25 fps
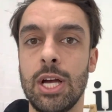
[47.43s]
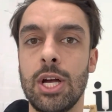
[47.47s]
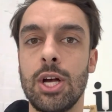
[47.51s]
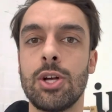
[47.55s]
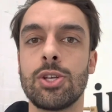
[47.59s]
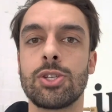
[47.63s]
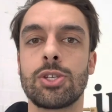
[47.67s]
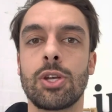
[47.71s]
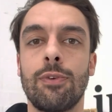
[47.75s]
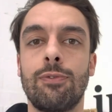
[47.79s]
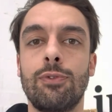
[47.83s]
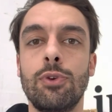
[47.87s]

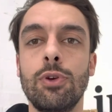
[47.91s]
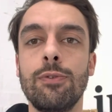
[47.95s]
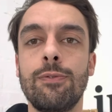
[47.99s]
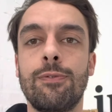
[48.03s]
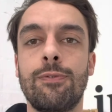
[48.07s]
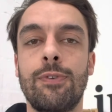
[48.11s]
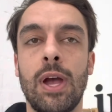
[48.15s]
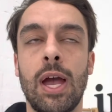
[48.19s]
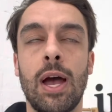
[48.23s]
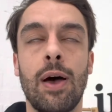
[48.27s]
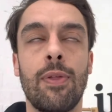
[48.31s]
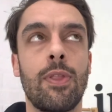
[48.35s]
So if you've
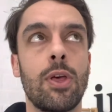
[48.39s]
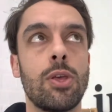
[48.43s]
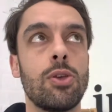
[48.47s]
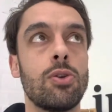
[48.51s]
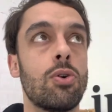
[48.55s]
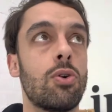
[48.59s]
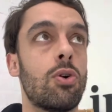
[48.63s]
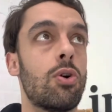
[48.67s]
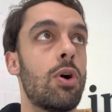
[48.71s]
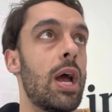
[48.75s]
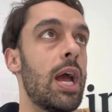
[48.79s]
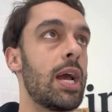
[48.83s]
found that
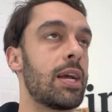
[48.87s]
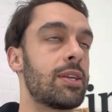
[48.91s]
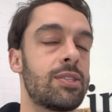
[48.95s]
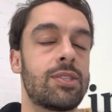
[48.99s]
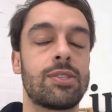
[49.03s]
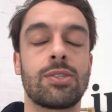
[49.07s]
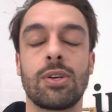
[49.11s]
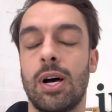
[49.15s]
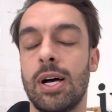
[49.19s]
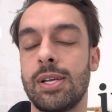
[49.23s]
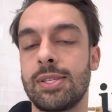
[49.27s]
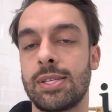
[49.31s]
your
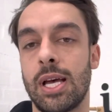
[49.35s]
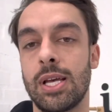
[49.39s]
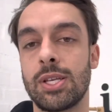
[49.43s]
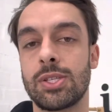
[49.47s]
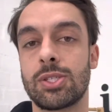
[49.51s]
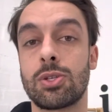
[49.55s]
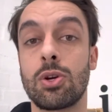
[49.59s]
exercise has